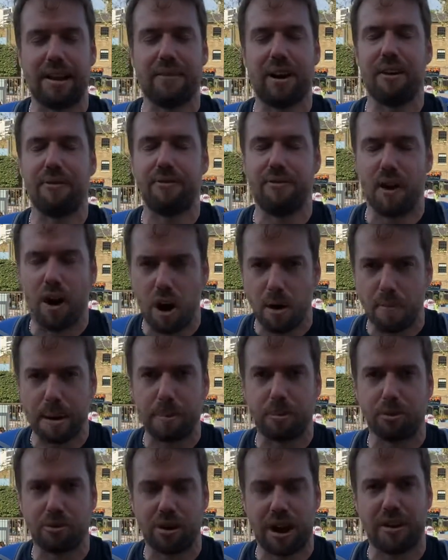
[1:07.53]
how far
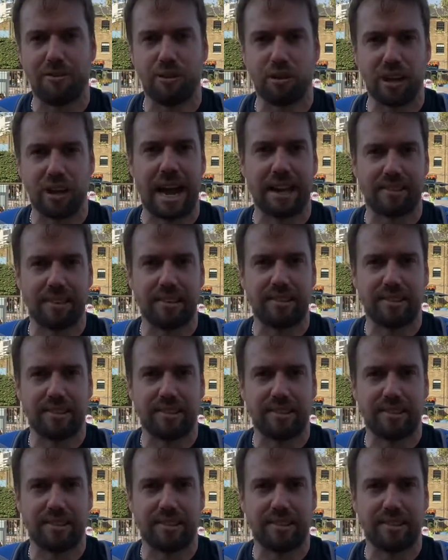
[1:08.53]
people travel to access